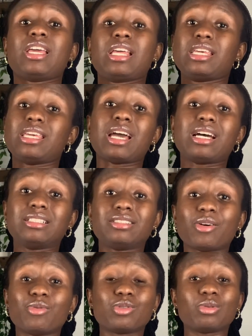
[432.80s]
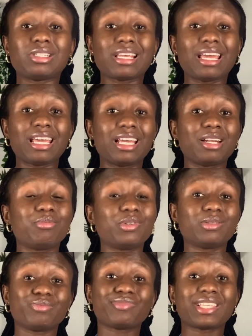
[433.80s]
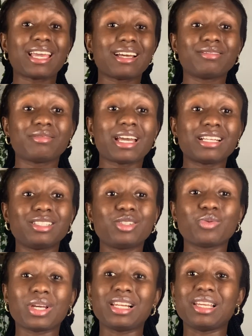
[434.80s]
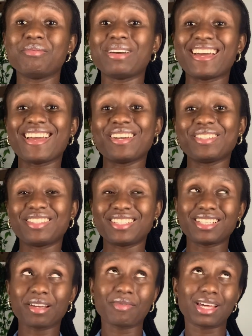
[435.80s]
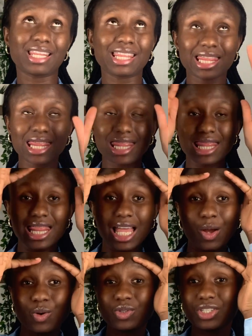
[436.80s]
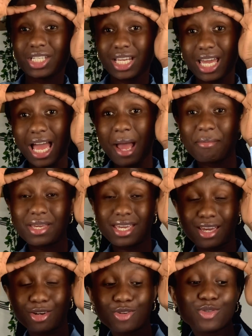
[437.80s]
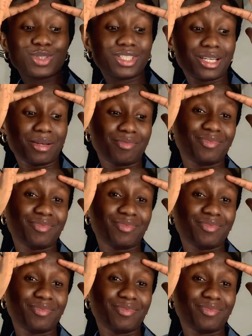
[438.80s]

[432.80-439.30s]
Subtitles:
yeah, that was what I heard. But yeah, I did well in my IELTS exam, and oh shit, I'm here. Oh shit.